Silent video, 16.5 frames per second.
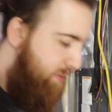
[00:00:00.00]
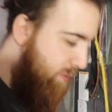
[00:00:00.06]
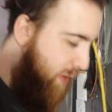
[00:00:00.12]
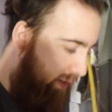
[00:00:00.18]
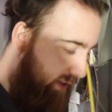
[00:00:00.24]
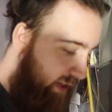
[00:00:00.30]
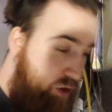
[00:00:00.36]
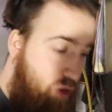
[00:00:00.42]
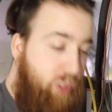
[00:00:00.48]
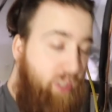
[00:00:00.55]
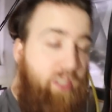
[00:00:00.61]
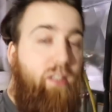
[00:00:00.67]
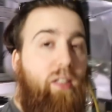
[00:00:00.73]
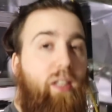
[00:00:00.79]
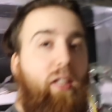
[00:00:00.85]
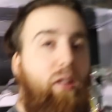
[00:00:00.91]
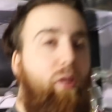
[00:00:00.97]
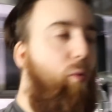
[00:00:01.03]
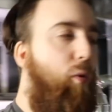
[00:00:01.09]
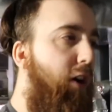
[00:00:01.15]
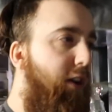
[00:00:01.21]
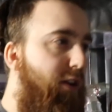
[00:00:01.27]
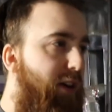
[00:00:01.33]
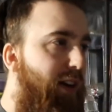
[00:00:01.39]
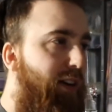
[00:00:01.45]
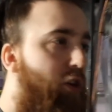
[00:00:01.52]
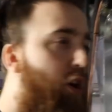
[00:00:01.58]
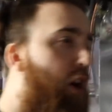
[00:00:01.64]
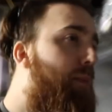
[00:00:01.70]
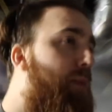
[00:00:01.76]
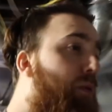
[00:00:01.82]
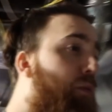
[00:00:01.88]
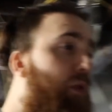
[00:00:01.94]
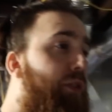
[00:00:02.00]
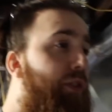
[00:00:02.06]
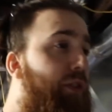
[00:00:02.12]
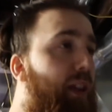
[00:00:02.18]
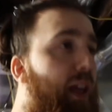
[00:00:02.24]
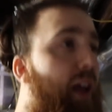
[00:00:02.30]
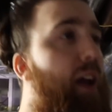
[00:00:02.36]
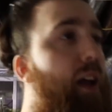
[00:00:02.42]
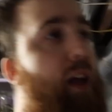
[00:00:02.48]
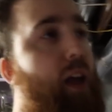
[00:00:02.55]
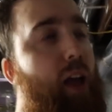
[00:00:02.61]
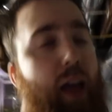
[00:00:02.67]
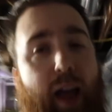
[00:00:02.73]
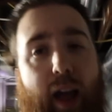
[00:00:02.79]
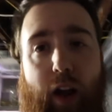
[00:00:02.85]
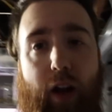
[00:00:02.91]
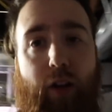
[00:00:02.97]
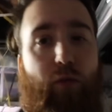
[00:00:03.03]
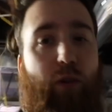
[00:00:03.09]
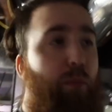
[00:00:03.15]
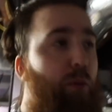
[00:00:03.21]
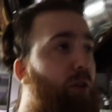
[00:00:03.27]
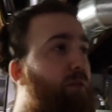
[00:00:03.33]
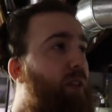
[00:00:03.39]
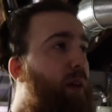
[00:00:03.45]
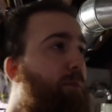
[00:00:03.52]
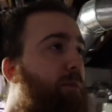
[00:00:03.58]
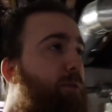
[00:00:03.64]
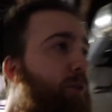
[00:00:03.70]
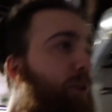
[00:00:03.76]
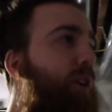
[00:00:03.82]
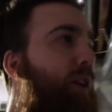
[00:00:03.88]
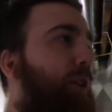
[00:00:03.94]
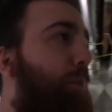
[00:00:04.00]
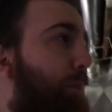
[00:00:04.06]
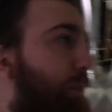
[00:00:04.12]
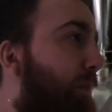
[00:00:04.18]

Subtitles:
essentially clean the water, and carbon will do that and remove them for you.